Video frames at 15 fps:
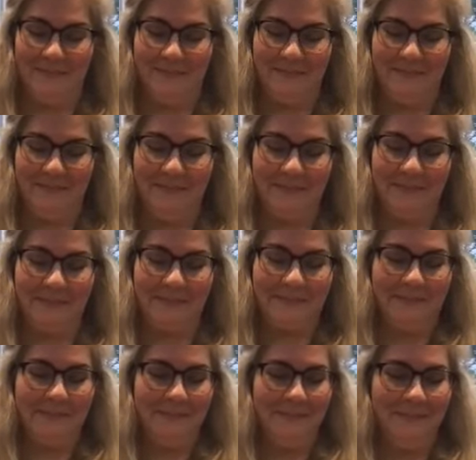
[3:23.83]

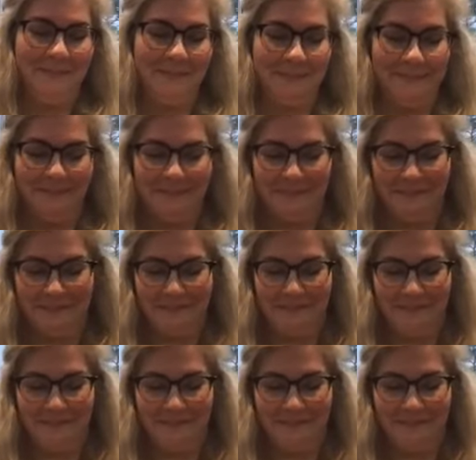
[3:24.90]
Nobody speaks.